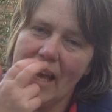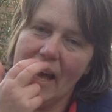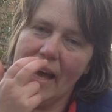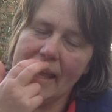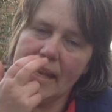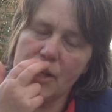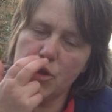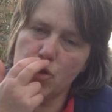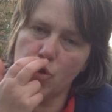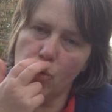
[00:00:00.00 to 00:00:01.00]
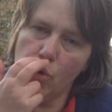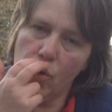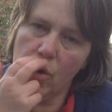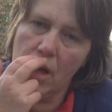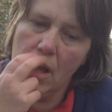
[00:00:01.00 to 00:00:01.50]
I
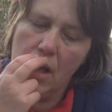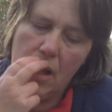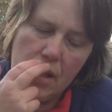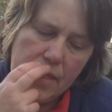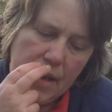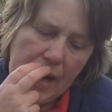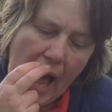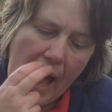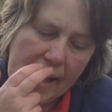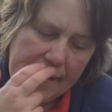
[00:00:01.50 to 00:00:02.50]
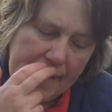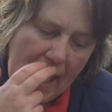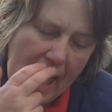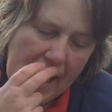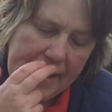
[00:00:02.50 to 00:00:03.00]
restore the right
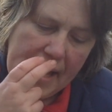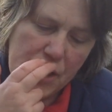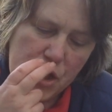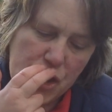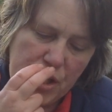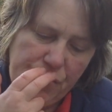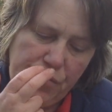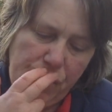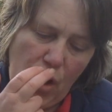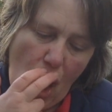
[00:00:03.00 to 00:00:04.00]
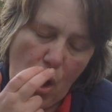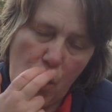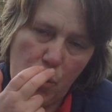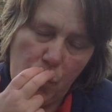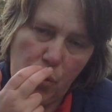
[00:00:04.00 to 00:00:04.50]
energy
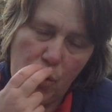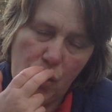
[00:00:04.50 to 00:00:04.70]
flow